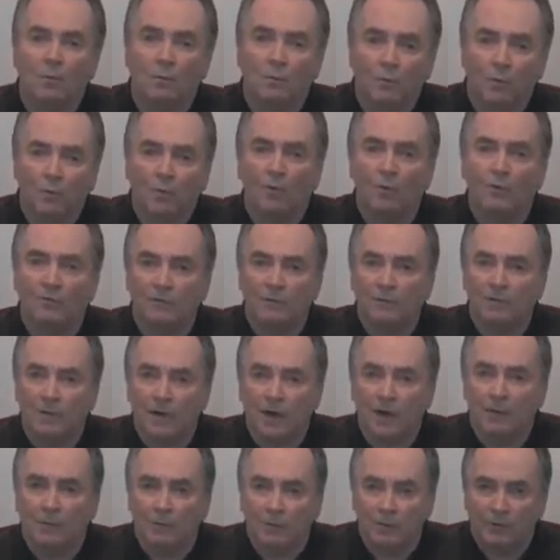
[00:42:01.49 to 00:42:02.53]
More often than
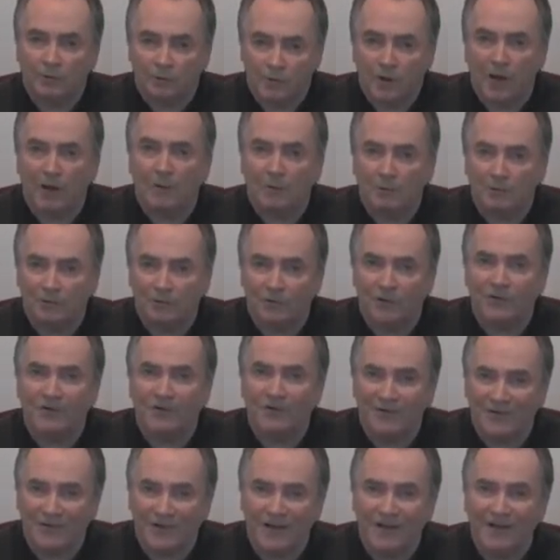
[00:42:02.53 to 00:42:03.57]
not, what you got was an
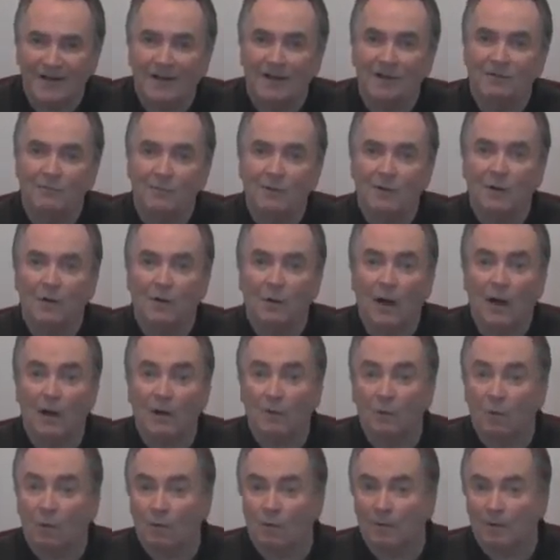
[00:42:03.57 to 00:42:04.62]
understanding of what
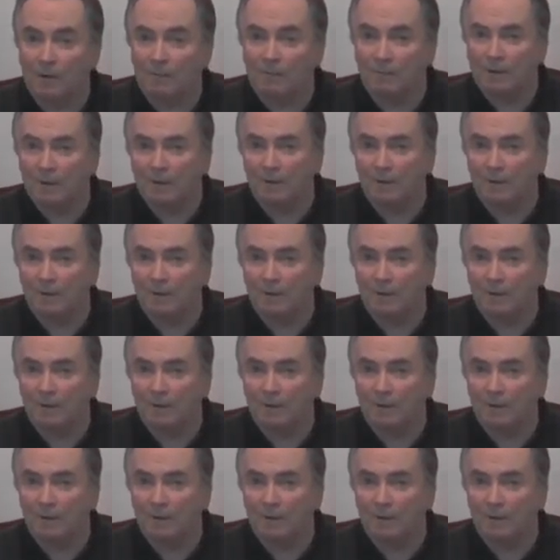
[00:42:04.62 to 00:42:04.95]
had already